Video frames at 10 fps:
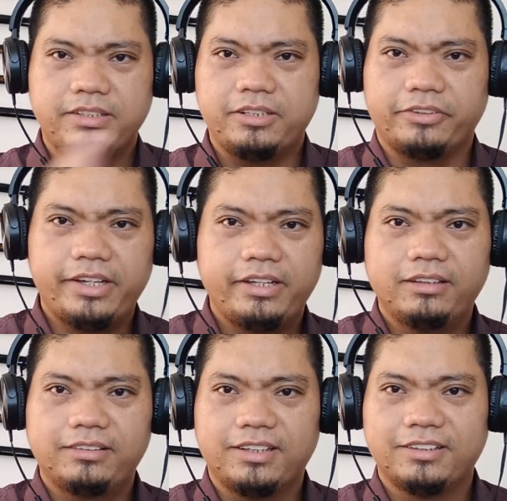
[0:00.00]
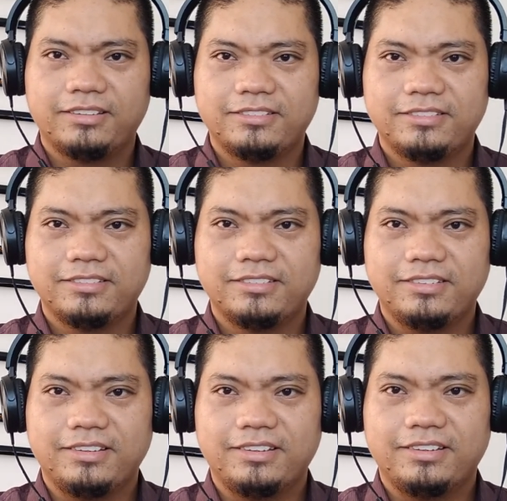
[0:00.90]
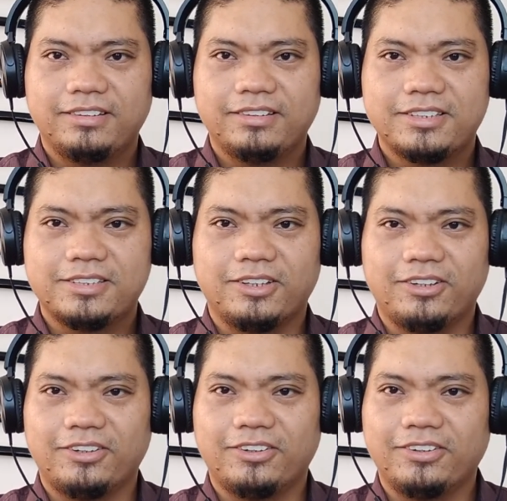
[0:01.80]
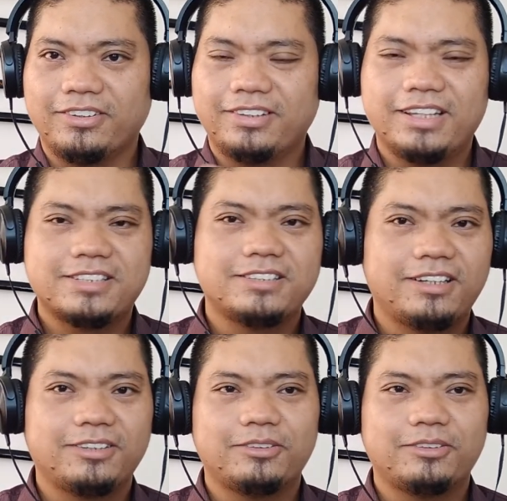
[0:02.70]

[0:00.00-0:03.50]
derailed so that's not a